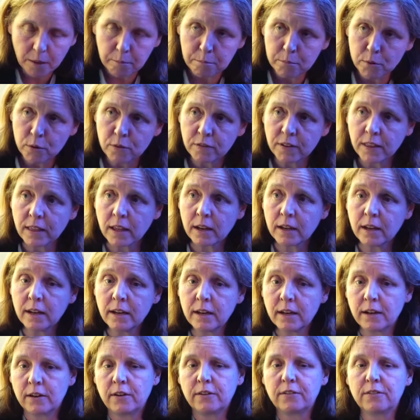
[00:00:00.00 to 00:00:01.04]
moving that
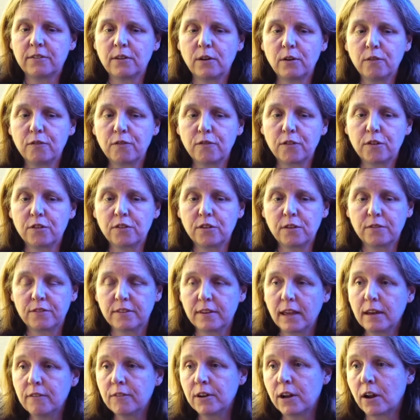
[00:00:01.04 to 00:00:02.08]
in here. So for Shift
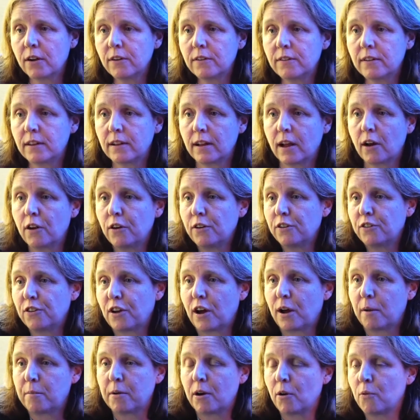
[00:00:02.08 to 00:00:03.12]
7, our, our
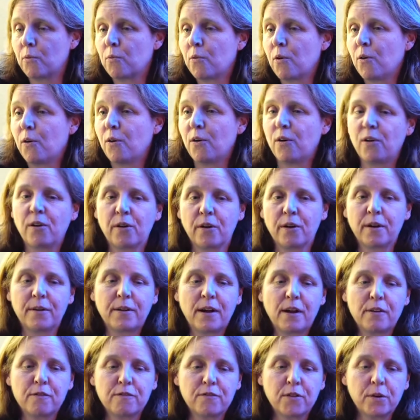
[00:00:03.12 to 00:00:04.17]
job, our role, our,
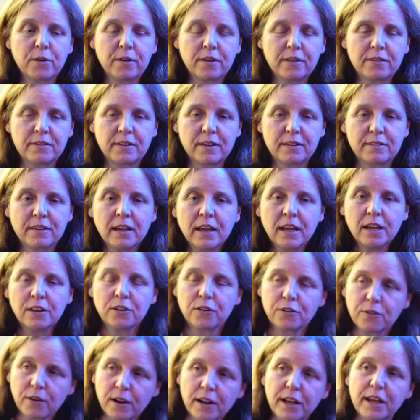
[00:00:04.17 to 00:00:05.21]
our focus is
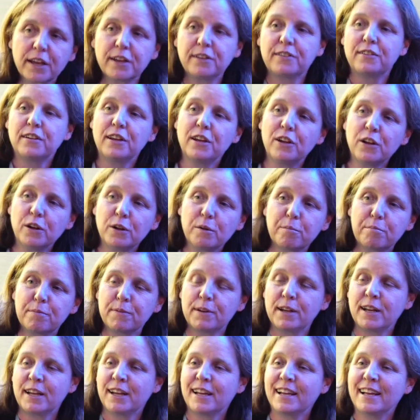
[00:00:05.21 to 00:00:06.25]
to try to continue to
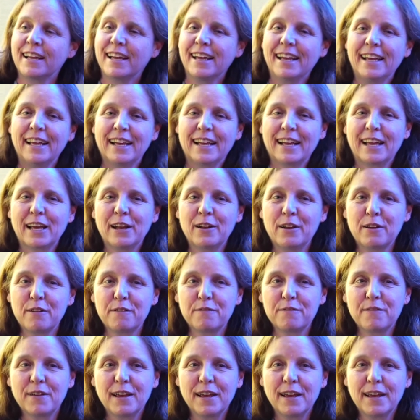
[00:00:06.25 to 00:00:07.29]
bring kind
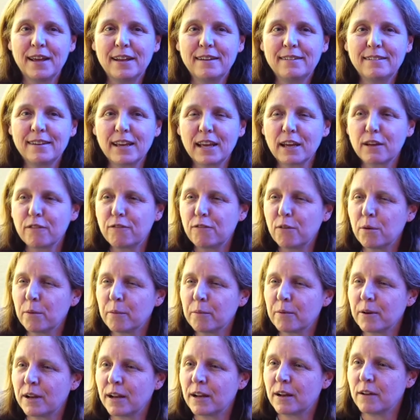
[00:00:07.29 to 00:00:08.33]
of tech
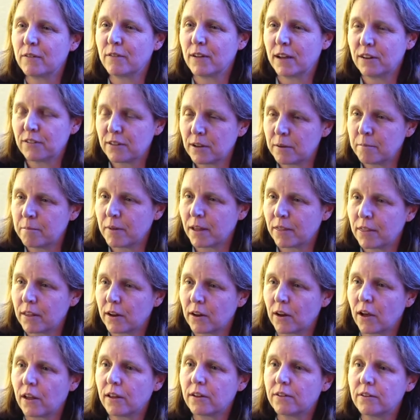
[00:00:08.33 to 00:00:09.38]
forward innovation
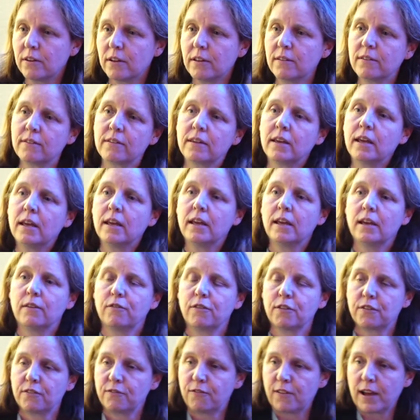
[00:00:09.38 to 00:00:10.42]
methodologies
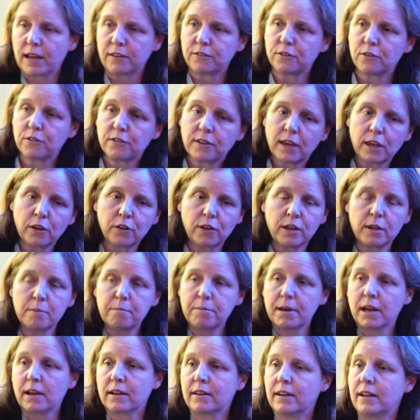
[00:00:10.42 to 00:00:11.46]
for faster scaled
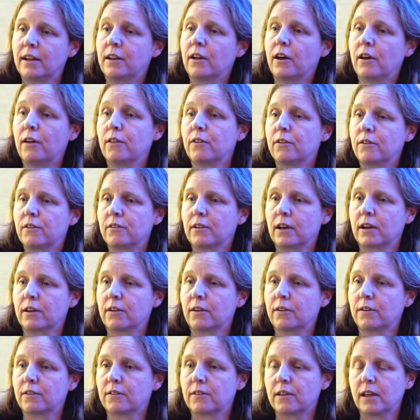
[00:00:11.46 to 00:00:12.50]
impact in other
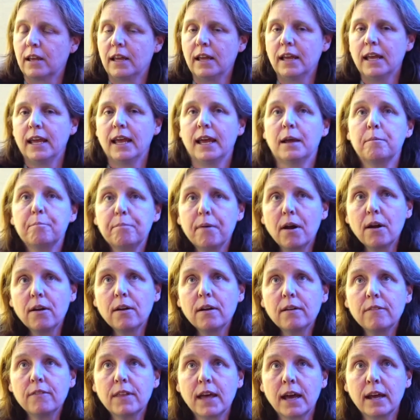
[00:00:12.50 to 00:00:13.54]
sectors. And
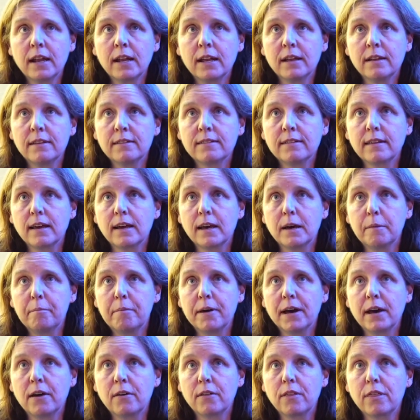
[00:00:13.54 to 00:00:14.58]
part of that is
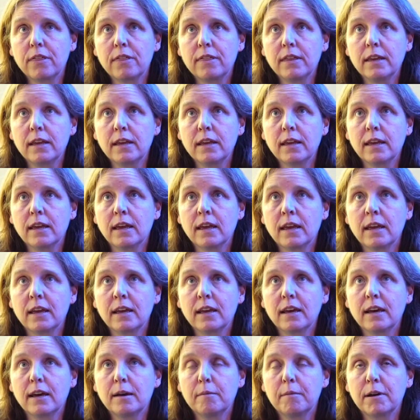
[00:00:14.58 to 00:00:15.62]
about
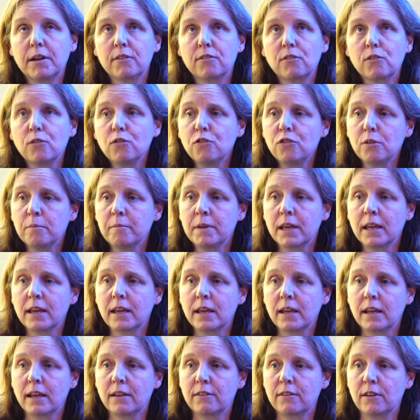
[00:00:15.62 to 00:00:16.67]
thinking about solution
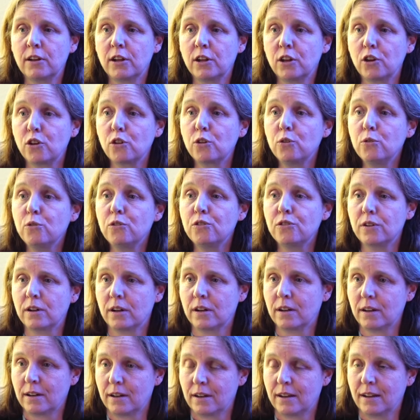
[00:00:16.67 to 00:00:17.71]
making as an
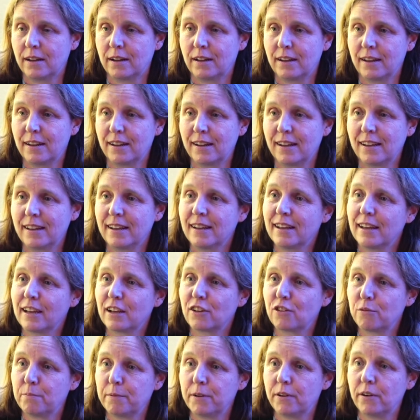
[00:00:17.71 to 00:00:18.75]
inclusion
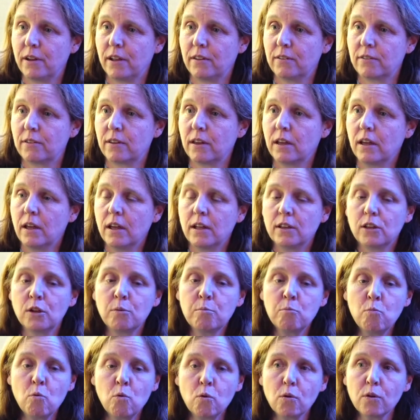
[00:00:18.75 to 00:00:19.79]
experience. I noticed the
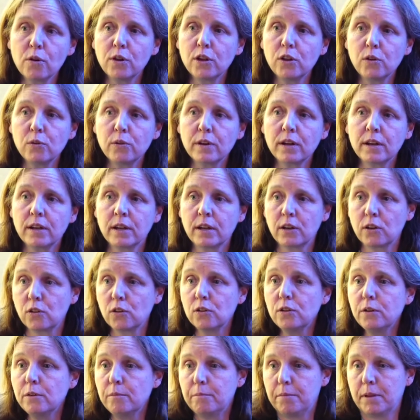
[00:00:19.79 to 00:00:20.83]
that. more you can
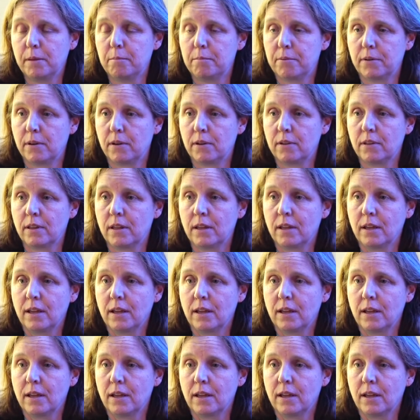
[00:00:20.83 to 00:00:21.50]
include people,